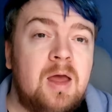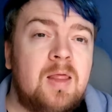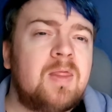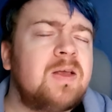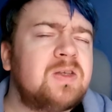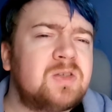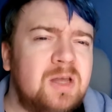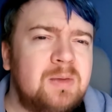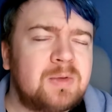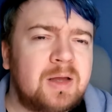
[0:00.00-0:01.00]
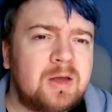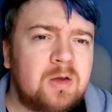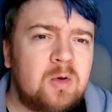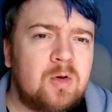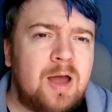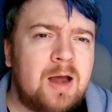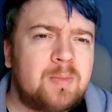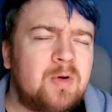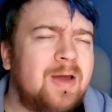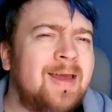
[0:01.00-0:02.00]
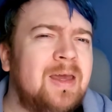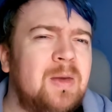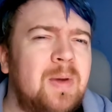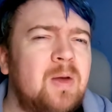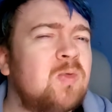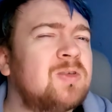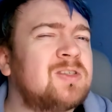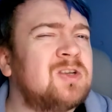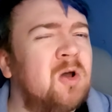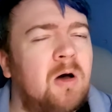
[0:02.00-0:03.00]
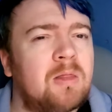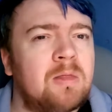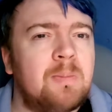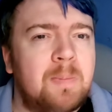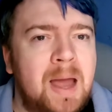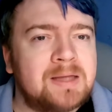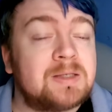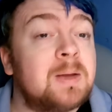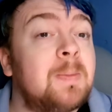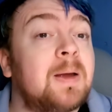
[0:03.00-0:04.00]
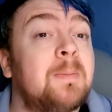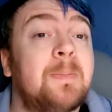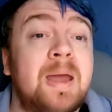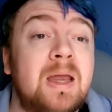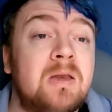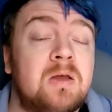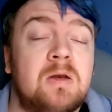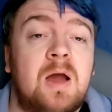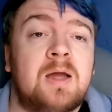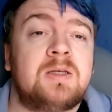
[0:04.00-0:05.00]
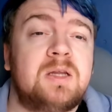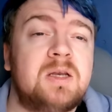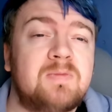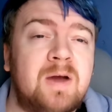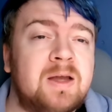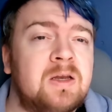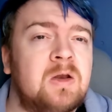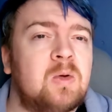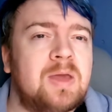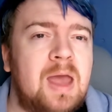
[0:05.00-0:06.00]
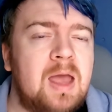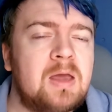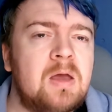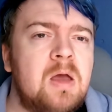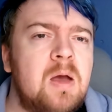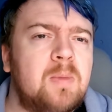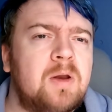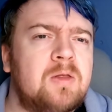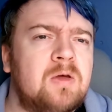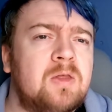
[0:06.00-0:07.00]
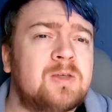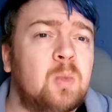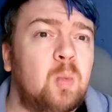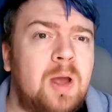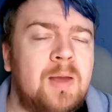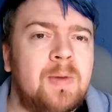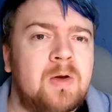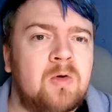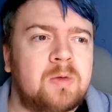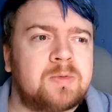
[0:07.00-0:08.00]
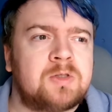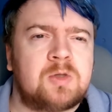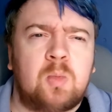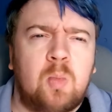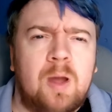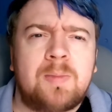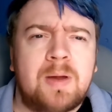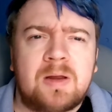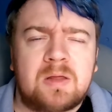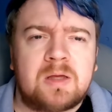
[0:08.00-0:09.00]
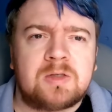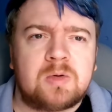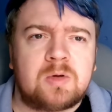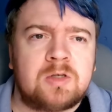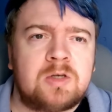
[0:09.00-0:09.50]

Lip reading: This seemed like a cool card, but Incubate was not the best in my opinion. I did find it okay, but I thought there's way better options and way better things you can